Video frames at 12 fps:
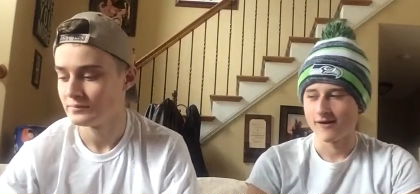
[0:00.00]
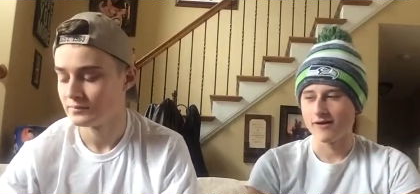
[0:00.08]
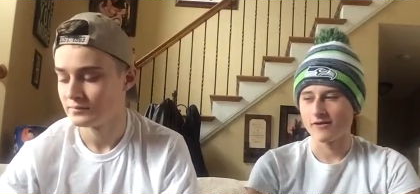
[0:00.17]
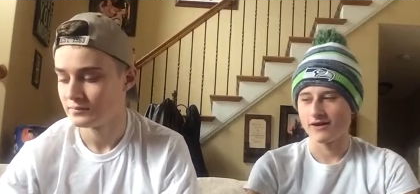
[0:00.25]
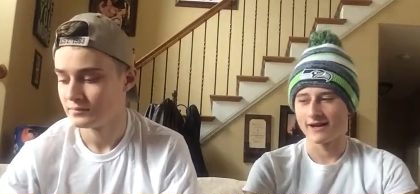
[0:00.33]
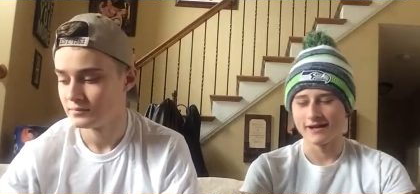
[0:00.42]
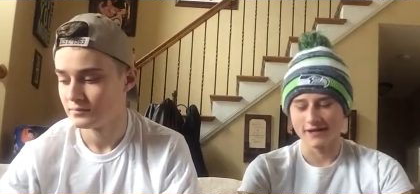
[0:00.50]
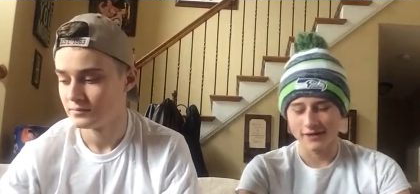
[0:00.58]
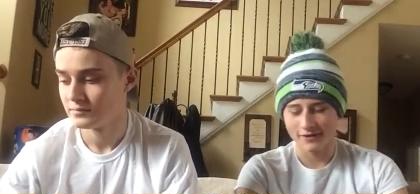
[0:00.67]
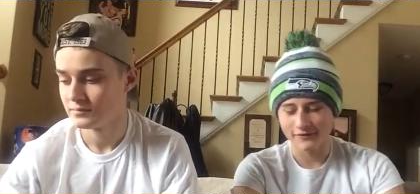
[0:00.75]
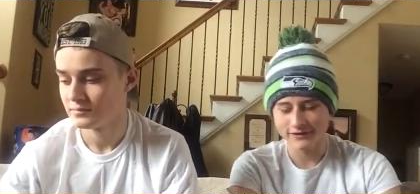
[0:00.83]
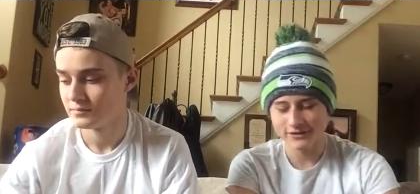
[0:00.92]
Speaker 1: All right, and it,
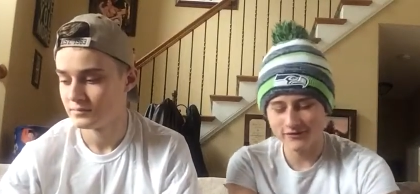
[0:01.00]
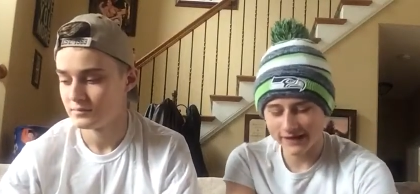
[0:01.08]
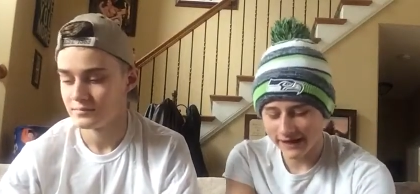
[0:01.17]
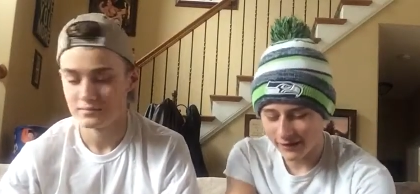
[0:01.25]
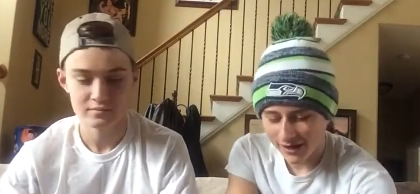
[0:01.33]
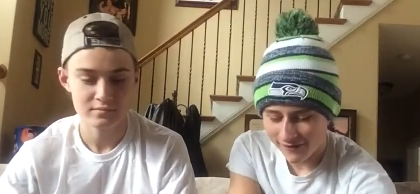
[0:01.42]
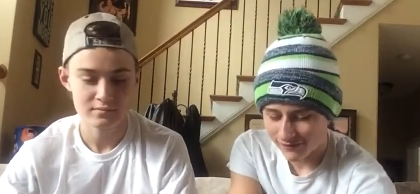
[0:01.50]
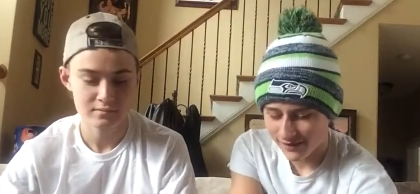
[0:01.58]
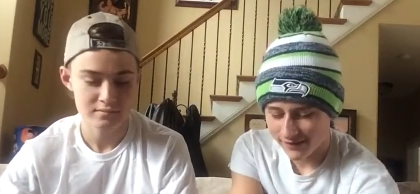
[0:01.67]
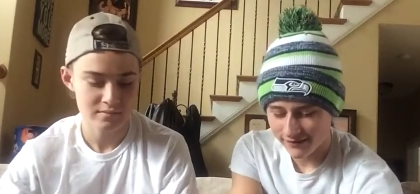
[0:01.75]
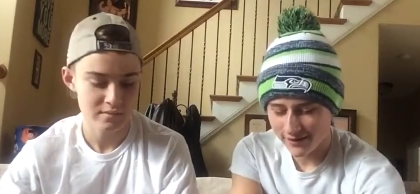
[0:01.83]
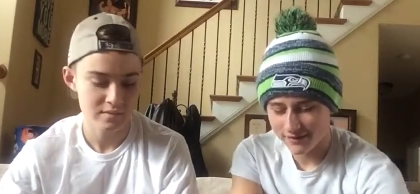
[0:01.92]
all the shoes I don't have
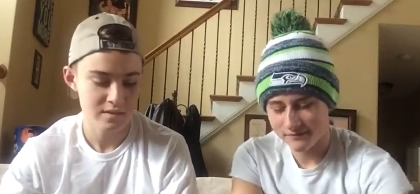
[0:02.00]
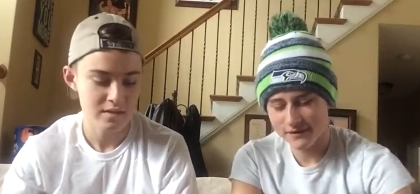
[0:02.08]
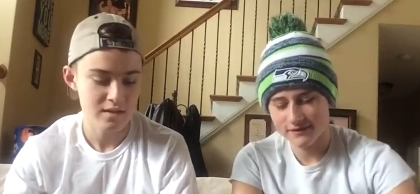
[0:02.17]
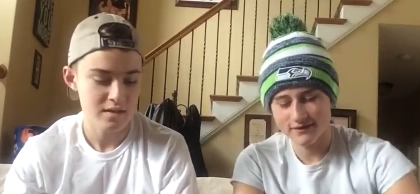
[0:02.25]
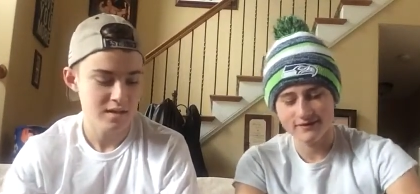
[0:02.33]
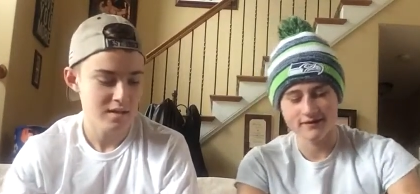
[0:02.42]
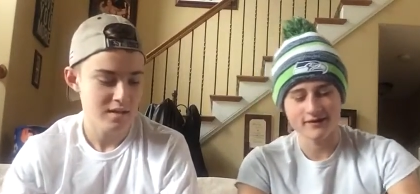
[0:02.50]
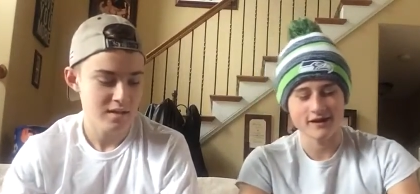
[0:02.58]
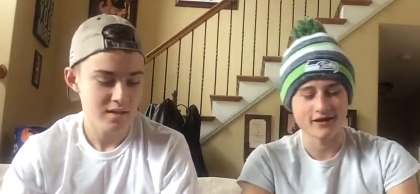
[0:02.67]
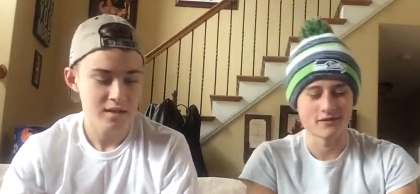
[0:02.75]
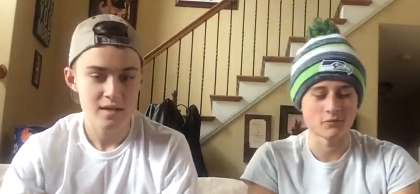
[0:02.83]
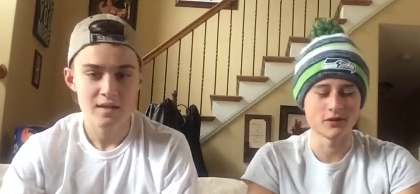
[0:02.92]
laced up, it's just because
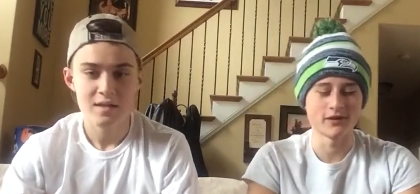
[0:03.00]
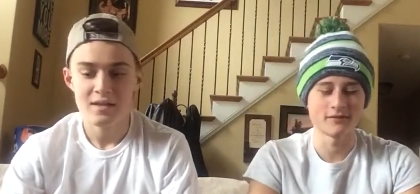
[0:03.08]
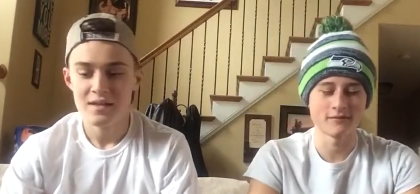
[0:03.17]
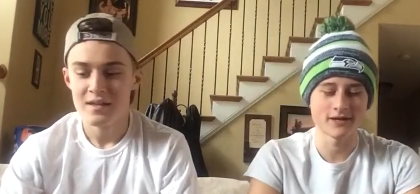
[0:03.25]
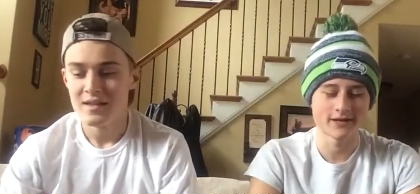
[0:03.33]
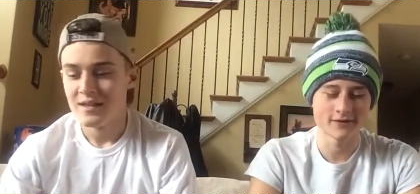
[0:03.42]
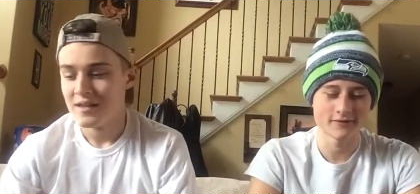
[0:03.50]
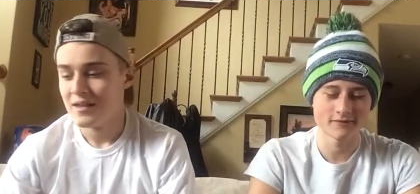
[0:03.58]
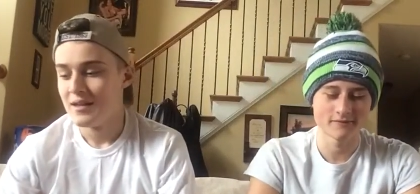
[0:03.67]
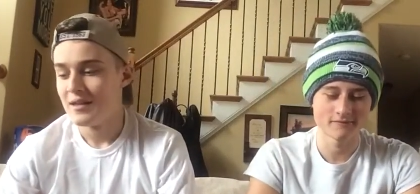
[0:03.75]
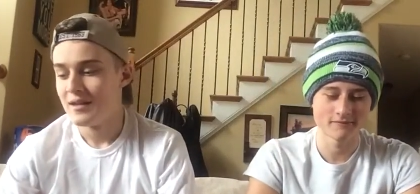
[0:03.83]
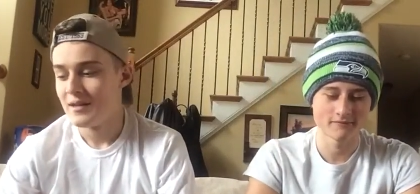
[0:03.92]
like I'm cleaning right now.
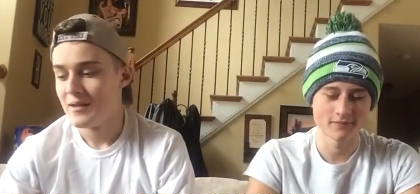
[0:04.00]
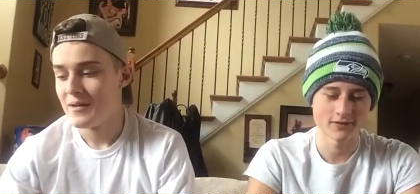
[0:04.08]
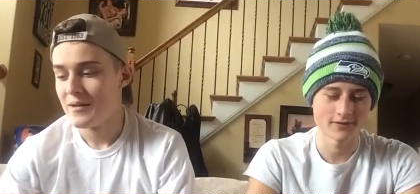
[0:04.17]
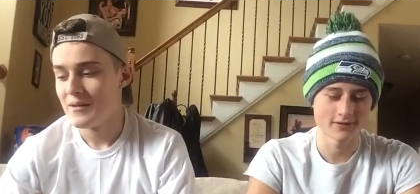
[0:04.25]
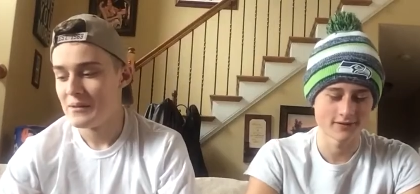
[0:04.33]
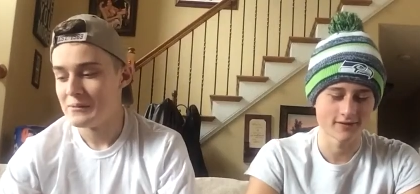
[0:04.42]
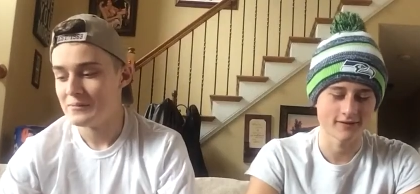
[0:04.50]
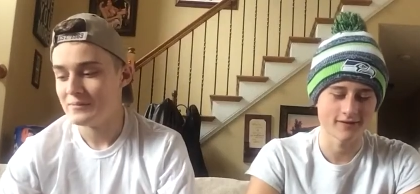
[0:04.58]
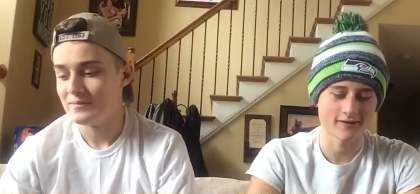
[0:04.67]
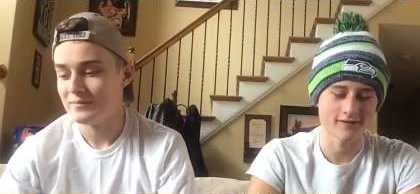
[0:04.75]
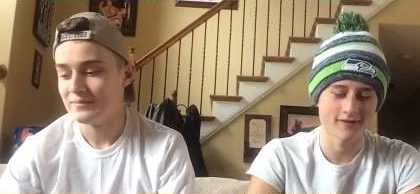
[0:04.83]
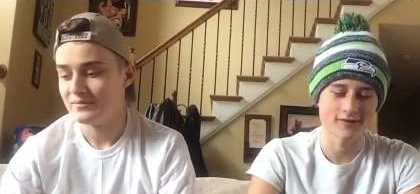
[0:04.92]
But here, let's get
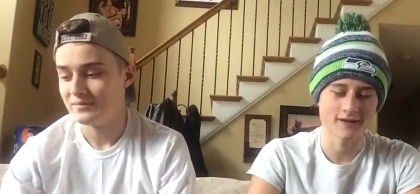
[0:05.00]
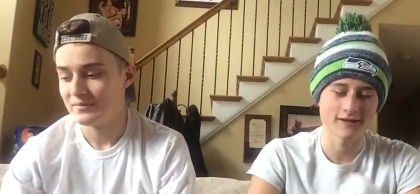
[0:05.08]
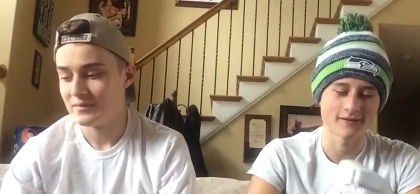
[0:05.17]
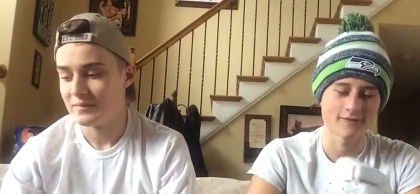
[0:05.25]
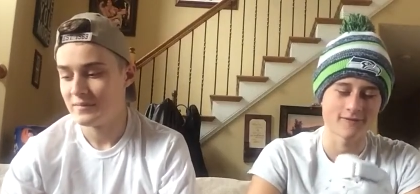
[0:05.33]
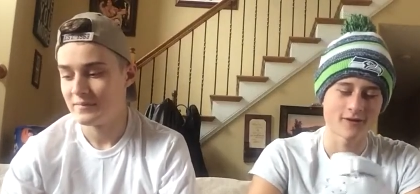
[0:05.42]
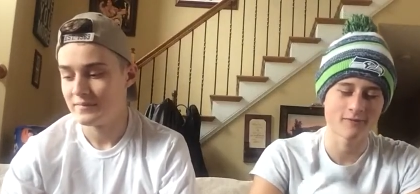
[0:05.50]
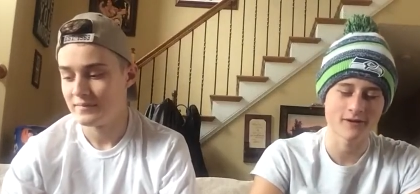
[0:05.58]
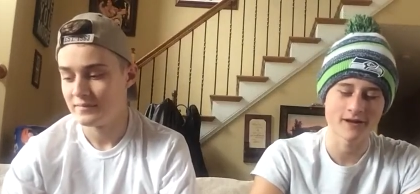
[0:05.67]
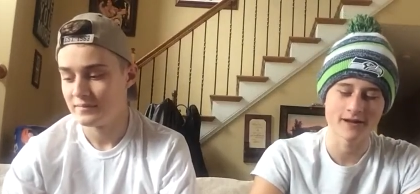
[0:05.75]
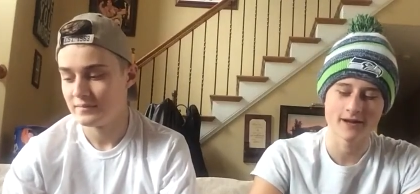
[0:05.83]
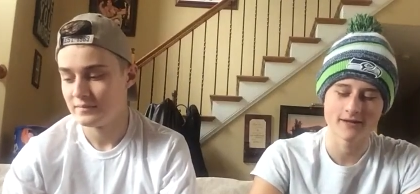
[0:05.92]
started. So like the first pair
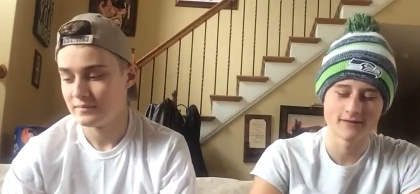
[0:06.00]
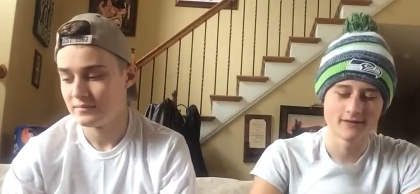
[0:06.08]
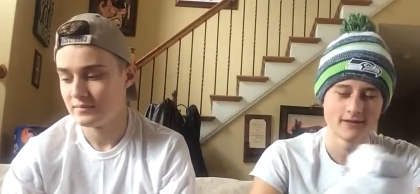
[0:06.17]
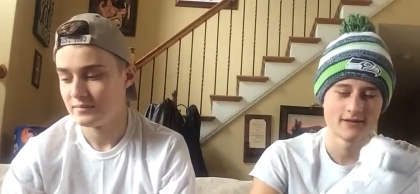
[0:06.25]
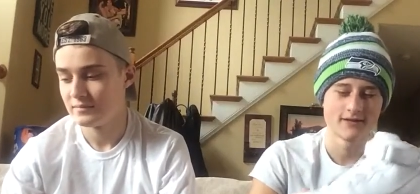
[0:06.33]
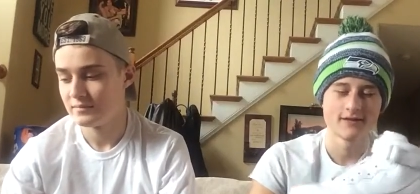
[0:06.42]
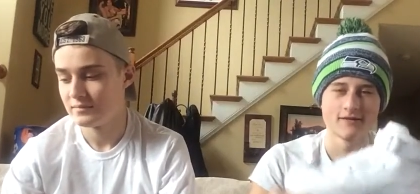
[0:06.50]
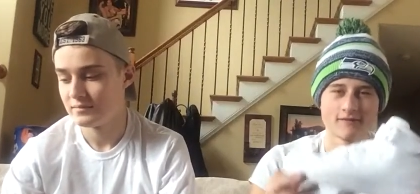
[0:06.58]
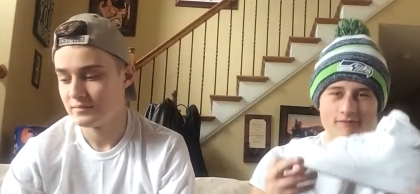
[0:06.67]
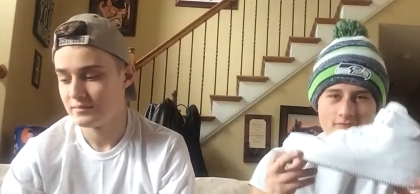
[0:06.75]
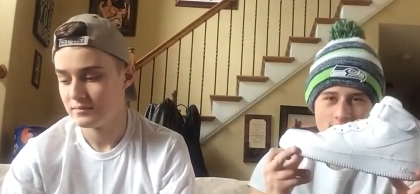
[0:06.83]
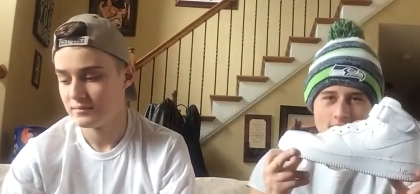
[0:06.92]
I got,
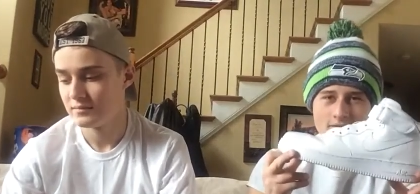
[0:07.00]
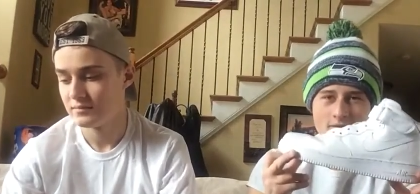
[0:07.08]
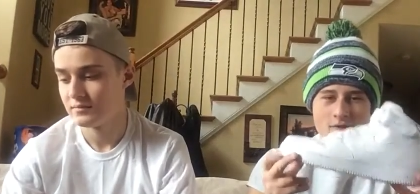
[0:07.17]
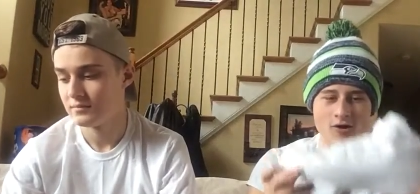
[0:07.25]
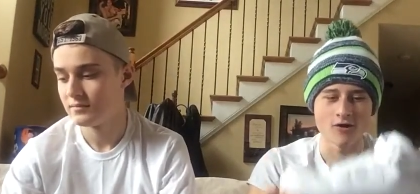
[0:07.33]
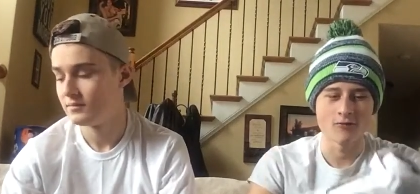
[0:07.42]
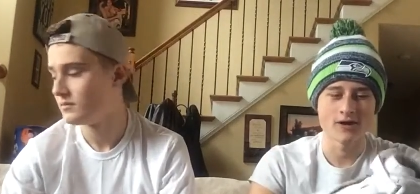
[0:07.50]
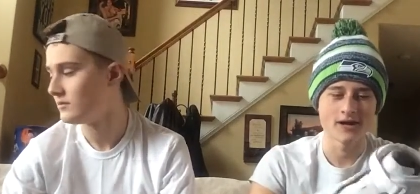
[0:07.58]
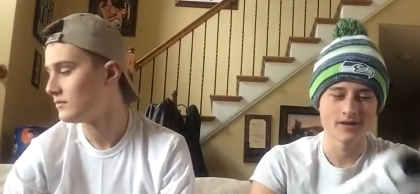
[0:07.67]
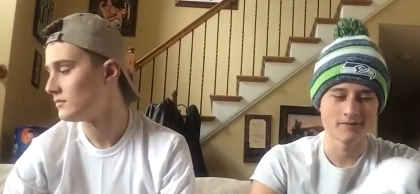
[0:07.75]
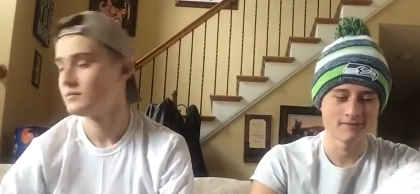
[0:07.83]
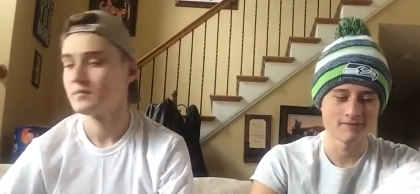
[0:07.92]
just some all
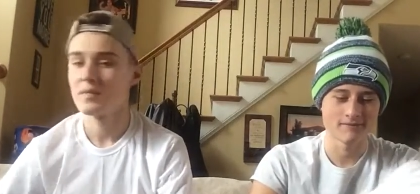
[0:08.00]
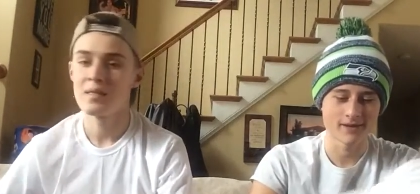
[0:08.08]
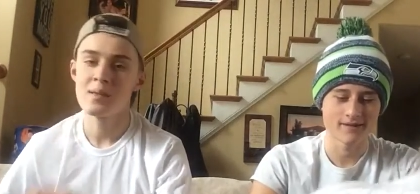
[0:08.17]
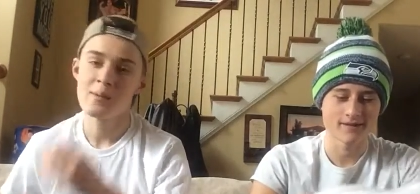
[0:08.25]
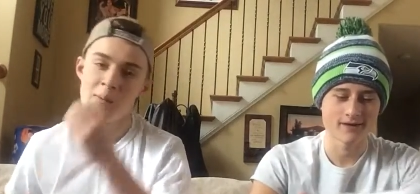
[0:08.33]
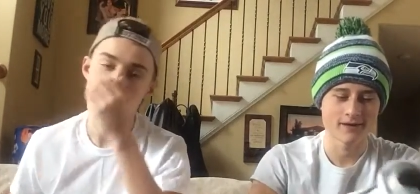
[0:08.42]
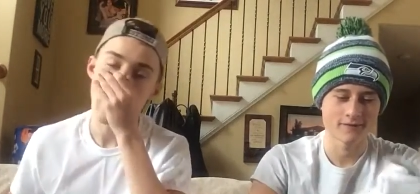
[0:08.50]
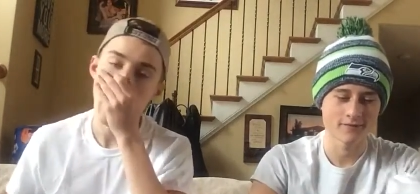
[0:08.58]
white basic Air